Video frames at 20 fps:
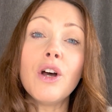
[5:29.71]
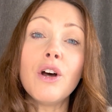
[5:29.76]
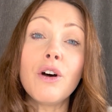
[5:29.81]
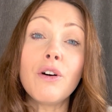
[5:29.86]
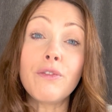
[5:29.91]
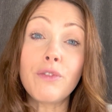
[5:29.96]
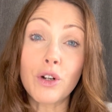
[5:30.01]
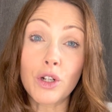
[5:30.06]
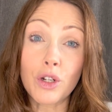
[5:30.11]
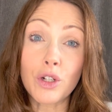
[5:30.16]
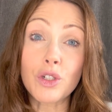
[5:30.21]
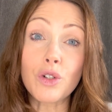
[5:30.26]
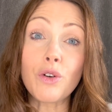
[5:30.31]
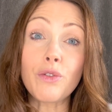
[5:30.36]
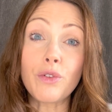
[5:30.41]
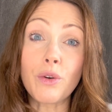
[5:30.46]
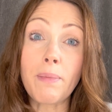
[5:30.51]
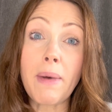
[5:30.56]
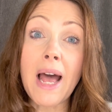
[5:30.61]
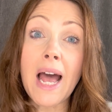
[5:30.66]
for good or
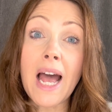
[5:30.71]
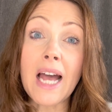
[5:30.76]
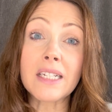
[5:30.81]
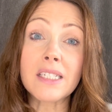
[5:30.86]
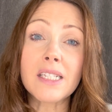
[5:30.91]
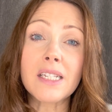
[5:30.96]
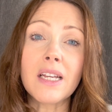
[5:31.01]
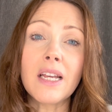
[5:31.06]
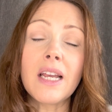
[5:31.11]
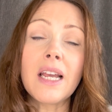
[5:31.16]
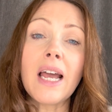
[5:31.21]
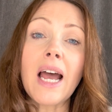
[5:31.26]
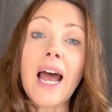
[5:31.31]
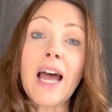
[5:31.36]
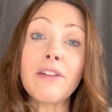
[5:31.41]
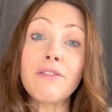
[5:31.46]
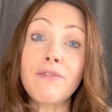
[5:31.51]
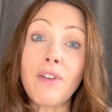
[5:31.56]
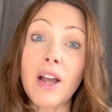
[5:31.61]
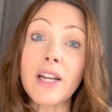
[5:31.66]
for bad,
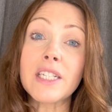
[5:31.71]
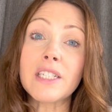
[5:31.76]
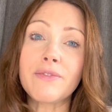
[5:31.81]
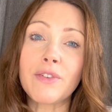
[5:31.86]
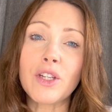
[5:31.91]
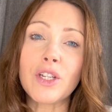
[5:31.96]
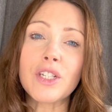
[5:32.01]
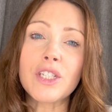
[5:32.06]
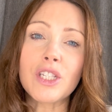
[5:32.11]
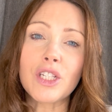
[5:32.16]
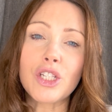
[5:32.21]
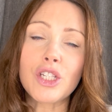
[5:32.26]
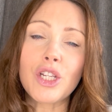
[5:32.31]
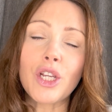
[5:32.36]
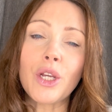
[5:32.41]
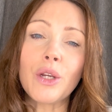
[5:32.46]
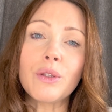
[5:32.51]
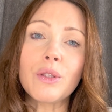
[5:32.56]
and vice versa too.